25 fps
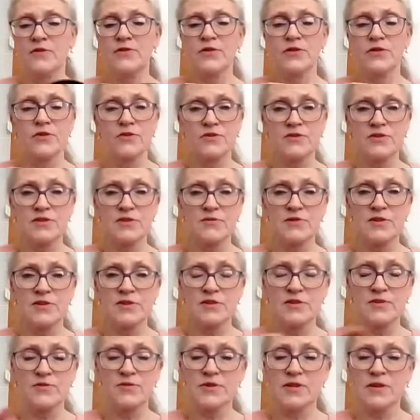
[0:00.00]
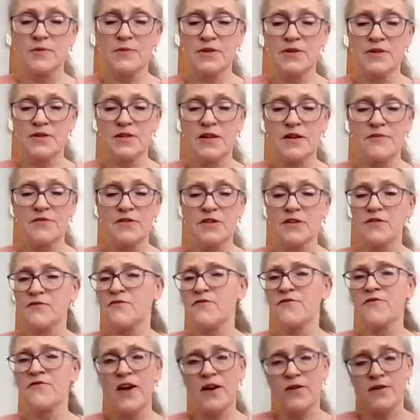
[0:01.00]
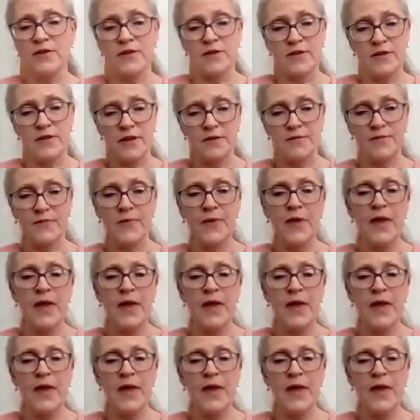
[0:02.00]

the nurseries use them and stuff, and they're very thin.